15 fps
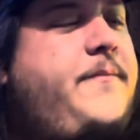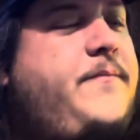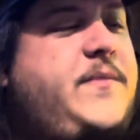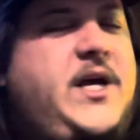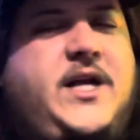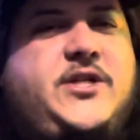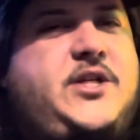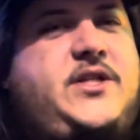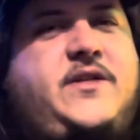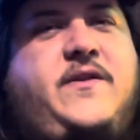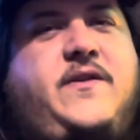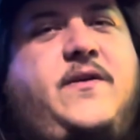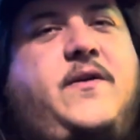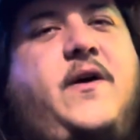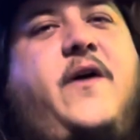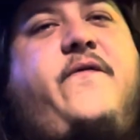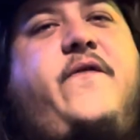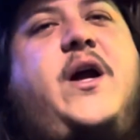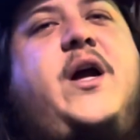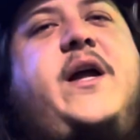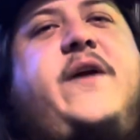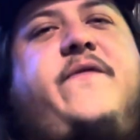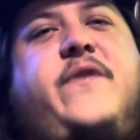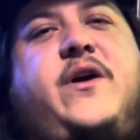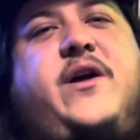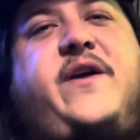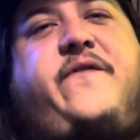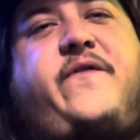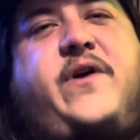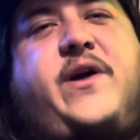Yeah, just a very,
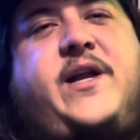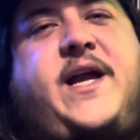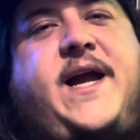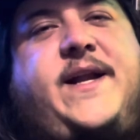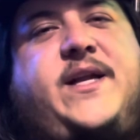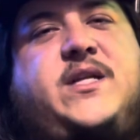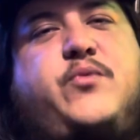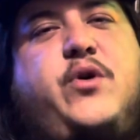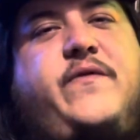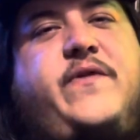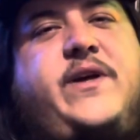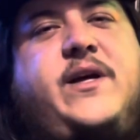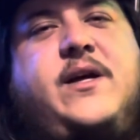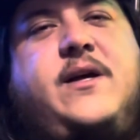very fun 80s movie.